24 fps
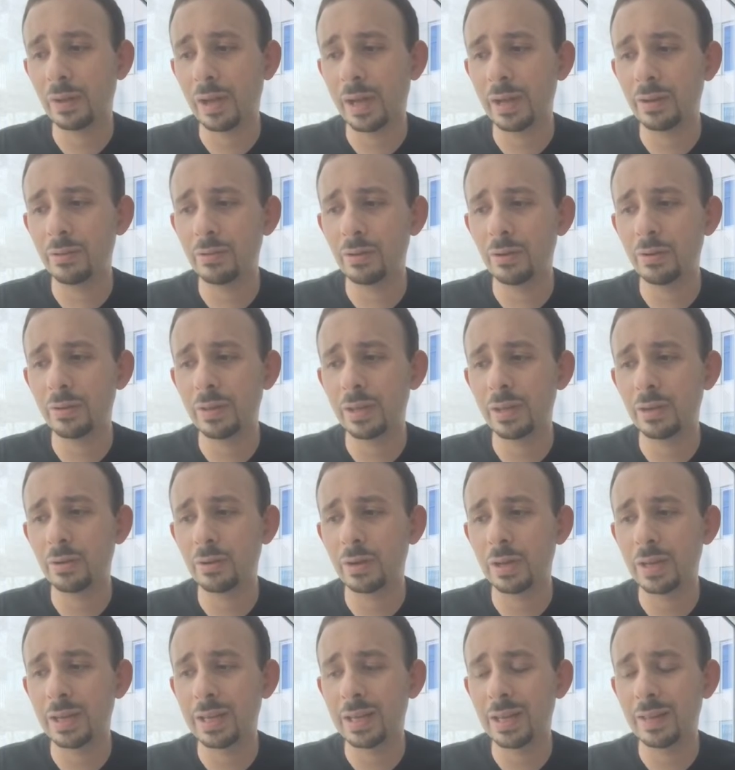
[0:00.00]
I don't know that you're
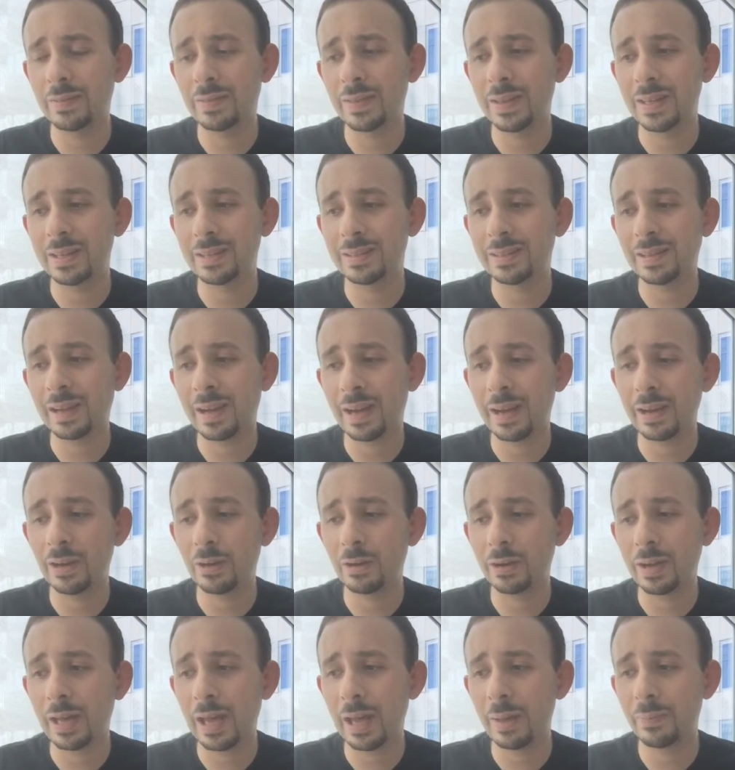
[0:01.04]
going to get the
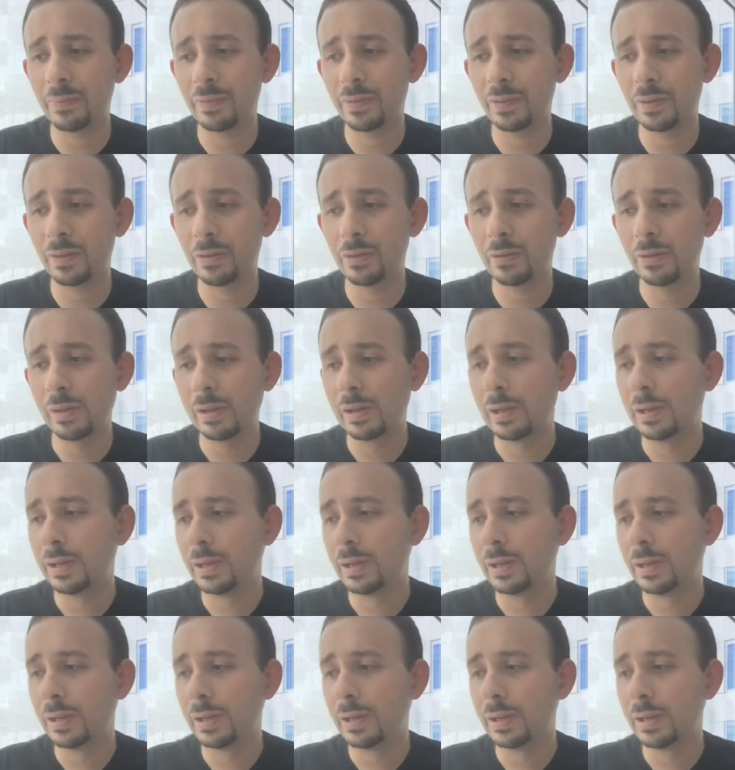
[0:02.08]
entire gap fill,